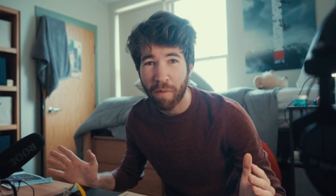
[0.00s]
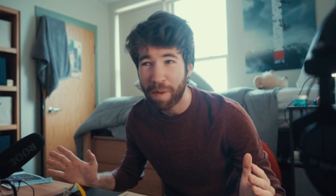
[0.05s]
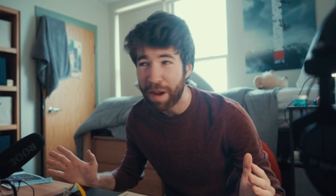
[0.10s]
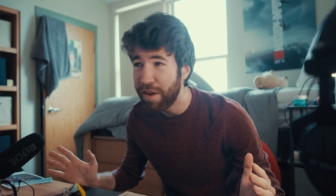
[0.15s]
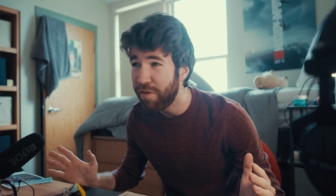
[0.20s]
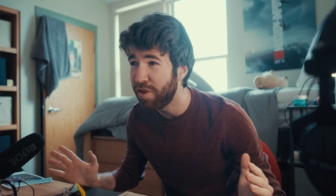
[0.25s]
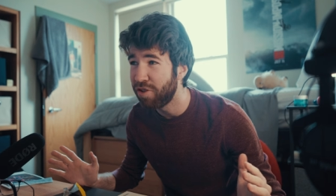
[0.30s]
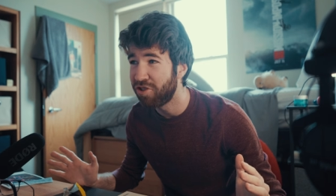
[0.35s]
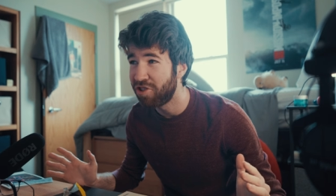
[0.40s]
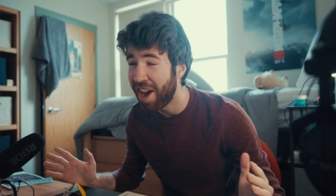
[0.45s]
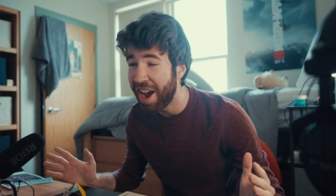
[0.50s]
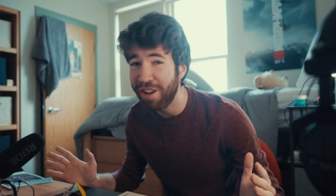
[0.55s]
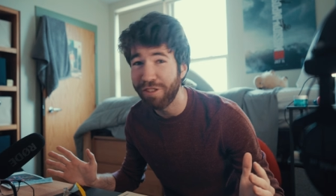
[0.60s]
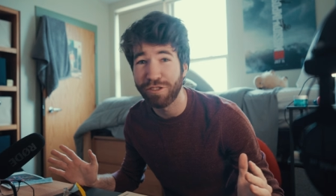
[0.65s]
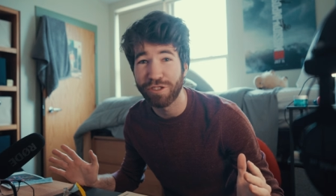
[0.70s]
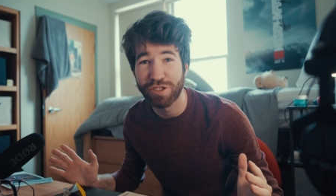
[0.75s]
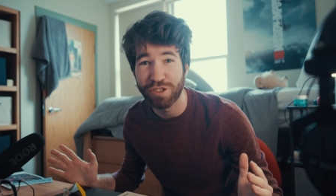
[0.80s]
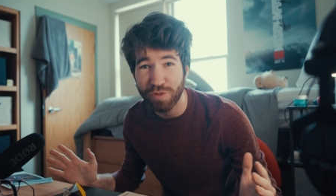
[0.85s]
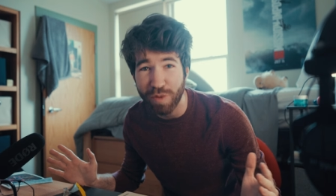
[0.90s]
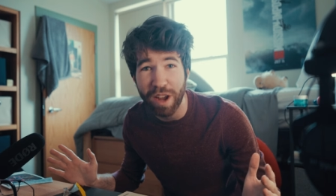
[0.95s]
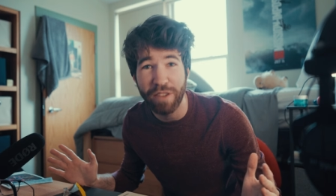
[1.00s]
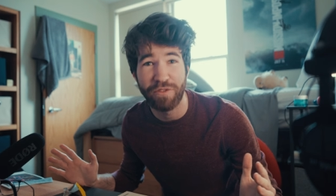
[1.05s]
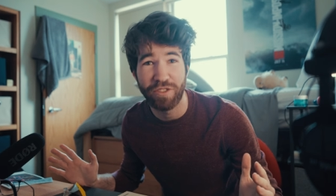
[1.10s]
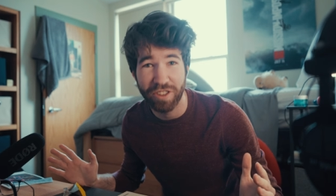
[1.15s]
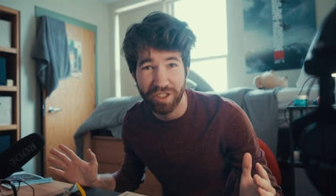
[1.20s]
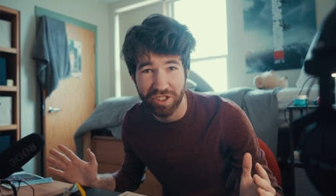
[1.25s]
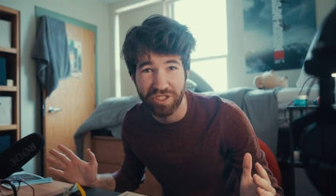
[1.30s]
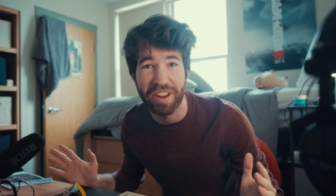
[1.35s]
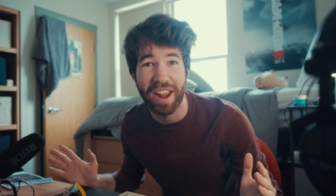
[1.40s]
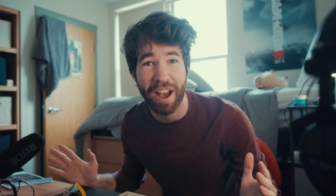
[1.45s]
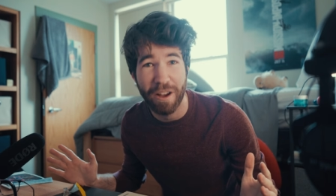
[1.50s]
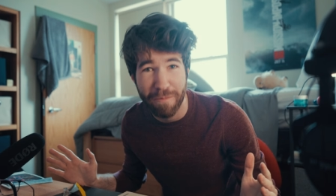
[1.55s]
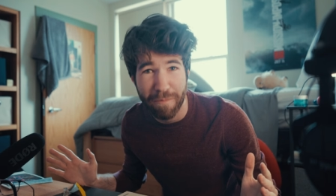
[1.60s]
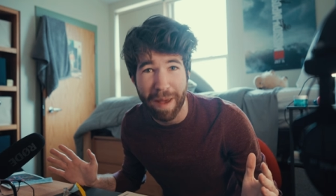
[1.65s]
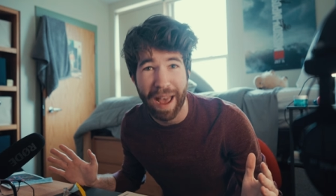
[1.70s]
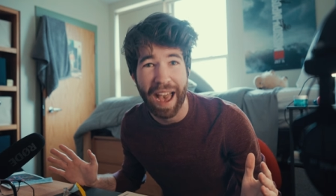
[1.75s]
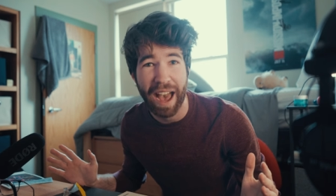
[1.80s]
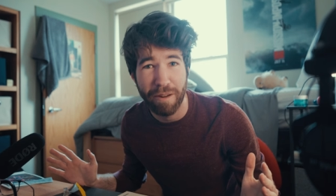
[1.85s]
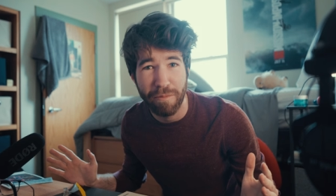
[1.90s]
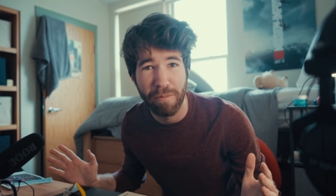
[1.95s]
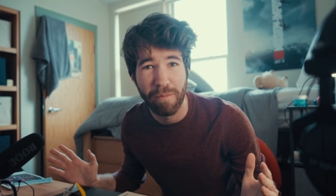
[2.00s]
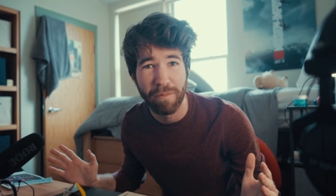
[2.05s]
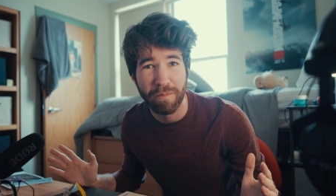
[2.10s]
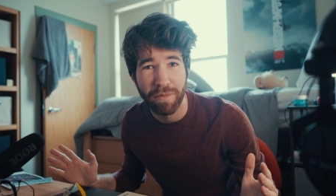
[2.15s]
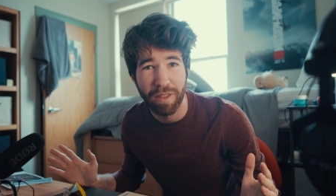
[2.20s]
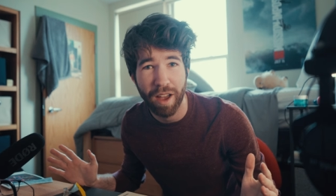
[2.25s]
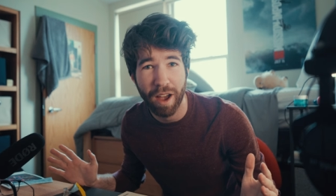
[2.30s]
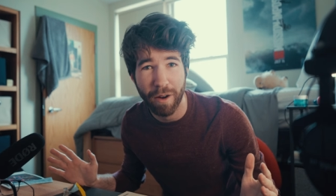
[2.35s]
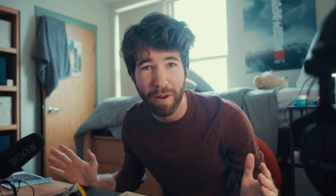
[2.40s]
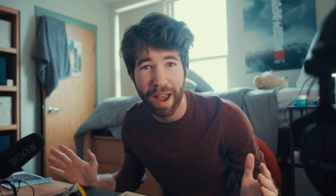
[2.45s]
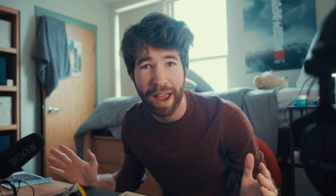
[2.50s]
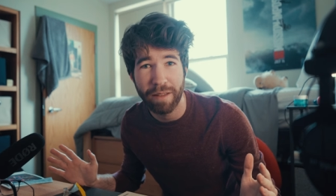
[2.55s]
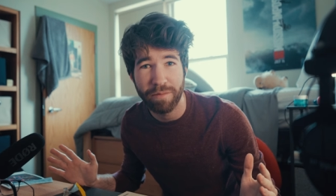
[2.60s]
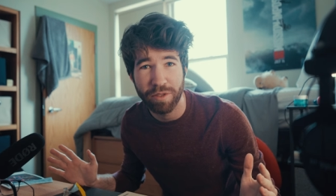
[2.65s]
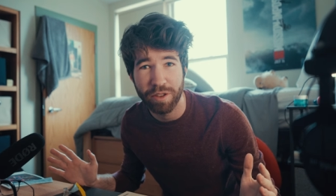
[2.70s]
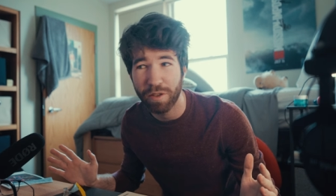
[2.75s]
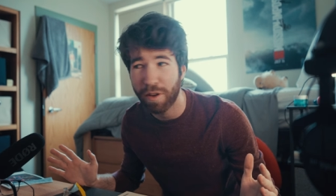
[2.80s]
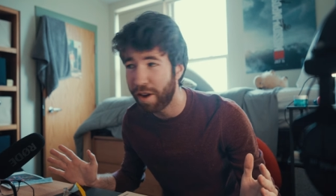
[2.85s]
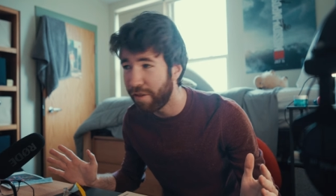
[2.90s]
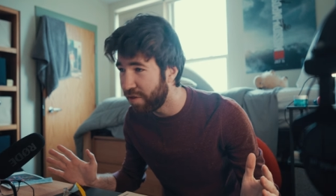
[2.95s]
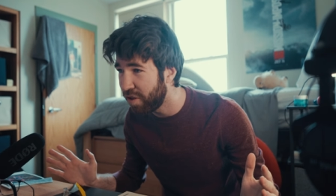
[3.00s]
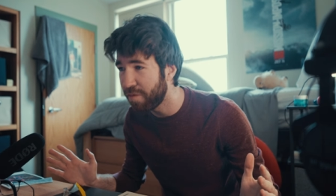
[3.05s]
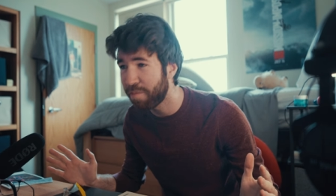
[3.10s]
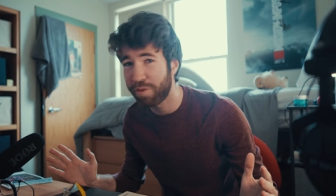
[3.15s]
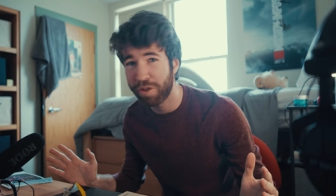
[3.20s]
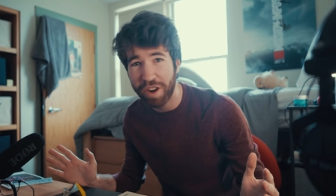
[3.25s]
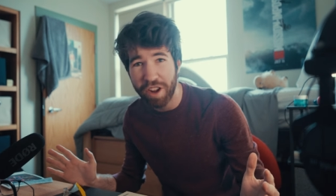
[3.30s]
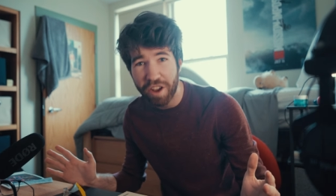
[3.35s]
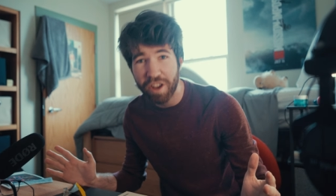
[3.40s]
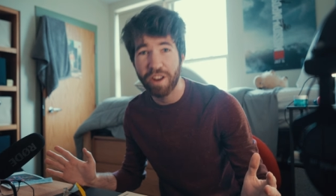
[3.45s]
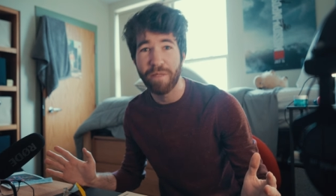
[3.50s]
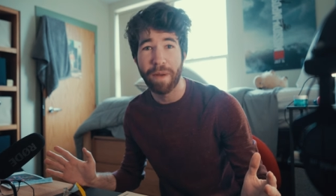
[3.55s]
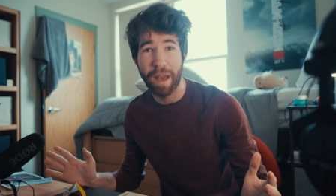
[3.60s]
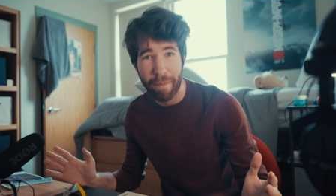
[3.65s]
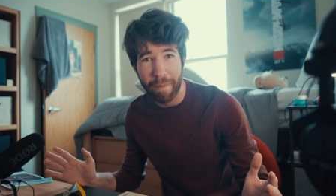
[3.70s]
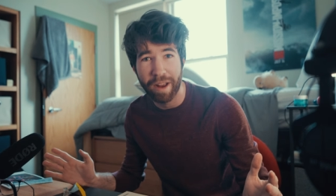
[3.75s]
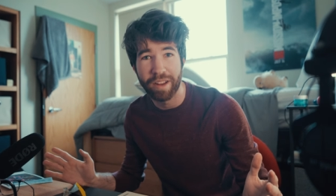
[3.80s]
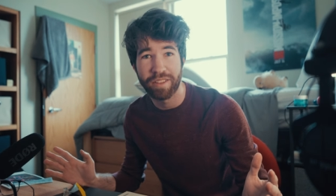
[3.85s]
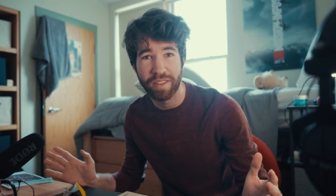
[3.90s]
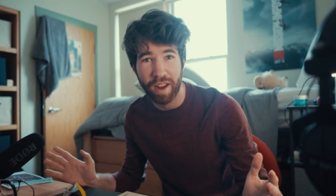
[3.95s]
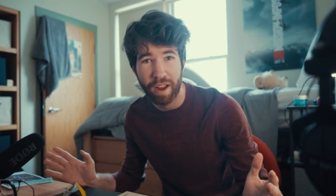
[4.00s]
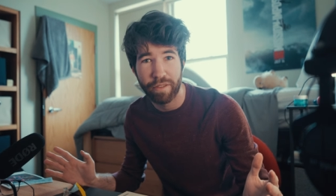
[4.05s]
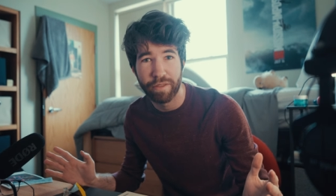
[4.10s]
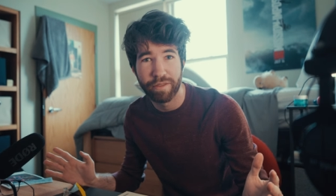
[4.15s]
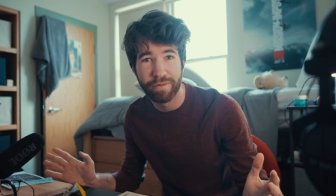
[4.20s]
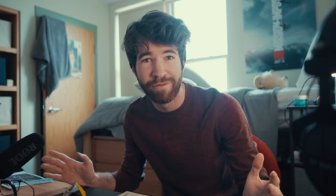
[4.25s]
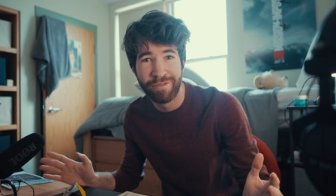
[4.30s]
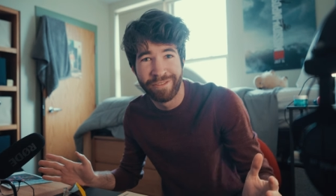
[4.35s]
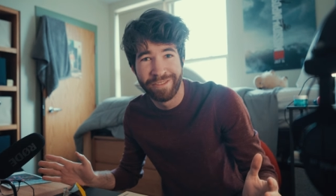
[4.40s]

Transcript: even Taylor Swift is down bad. All right, so I feel pretty good about myself.